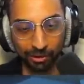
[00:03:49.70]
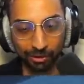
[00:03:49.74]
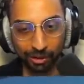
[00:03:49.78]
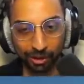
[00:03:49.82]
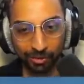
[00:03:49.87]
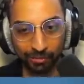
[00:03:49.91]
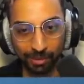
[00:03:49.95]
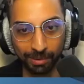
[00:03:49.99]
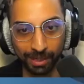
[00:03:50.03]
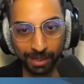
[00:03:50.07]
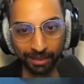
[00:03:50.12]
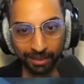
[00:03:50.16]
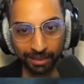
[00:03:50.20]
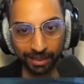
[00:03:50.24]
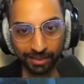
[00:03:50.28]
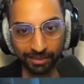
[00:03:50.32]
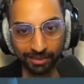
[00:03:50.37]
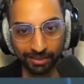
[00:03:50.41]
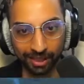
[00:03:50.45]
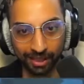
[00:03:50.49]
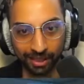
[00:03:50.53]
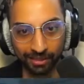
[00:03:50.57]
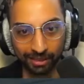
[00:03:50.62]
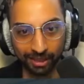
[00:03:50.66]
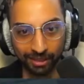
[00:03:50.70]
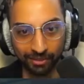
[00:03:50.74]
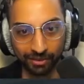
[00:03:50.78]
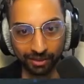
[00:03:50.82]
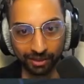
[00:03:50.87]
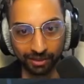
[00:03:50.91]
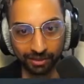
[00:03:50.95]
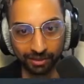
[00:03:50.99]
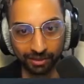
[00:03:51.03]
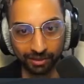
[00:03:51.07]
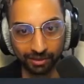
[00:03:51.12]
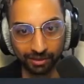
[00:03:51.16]
combat against that
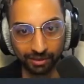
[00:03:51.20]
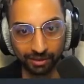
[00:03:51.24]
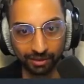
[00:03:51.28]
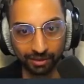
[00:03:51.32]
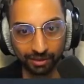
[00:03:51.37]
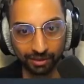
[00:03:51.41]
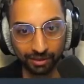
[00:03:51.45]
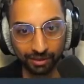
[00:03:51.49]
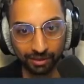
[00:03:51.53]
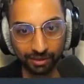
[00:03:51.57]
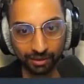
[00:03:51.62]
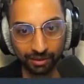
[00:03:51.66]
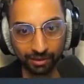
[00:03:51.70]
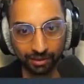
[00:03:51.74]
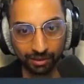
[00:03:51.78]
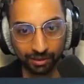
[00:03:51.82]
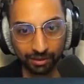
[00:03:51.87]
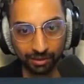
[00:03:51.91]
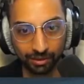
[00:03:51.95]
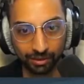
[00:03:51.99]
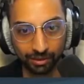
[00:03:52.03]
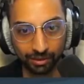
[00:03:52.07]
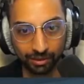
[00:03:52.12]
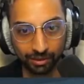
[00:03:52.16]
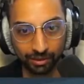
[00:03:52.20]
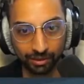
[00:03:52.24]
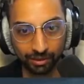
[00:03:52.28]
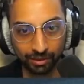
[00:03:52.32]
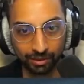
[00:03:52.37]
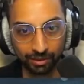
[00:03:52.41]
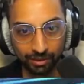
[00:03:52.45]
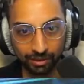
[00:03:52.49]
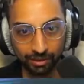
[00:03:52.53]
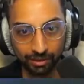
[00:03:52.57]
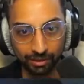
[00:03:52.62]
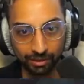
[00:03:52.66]
turret.
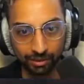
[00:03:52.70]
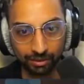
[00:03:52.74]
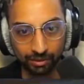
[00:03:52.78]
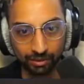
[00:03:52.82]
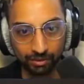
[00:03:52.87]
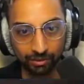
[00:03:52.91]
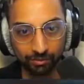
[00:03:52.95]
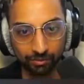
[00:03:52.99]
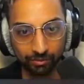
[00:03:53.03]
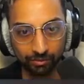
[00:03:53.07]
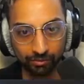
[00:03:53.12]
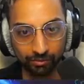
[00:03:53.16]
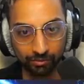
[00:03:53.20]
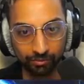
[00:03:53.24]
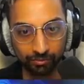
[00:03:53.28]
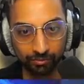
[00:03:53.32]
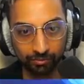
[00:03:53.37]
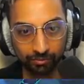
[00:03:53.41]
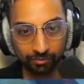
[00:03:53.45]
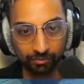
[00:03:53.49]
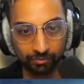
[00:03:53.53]
Let's flank, we can flank.